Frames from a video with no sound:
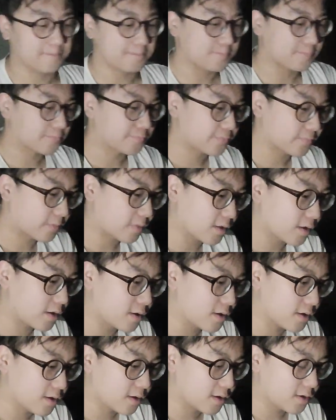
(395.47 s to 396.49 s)

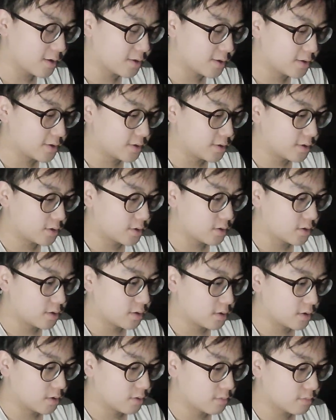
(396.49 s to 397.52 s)

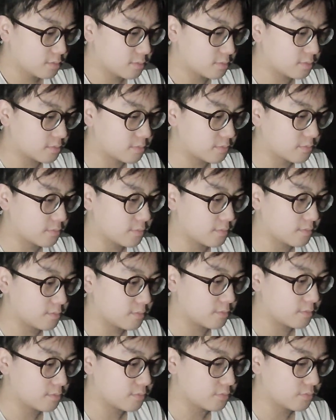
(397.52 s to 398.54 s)

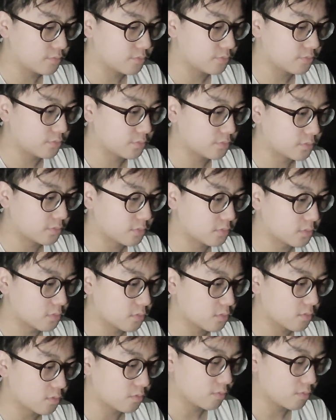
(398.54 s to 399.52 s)
(silence)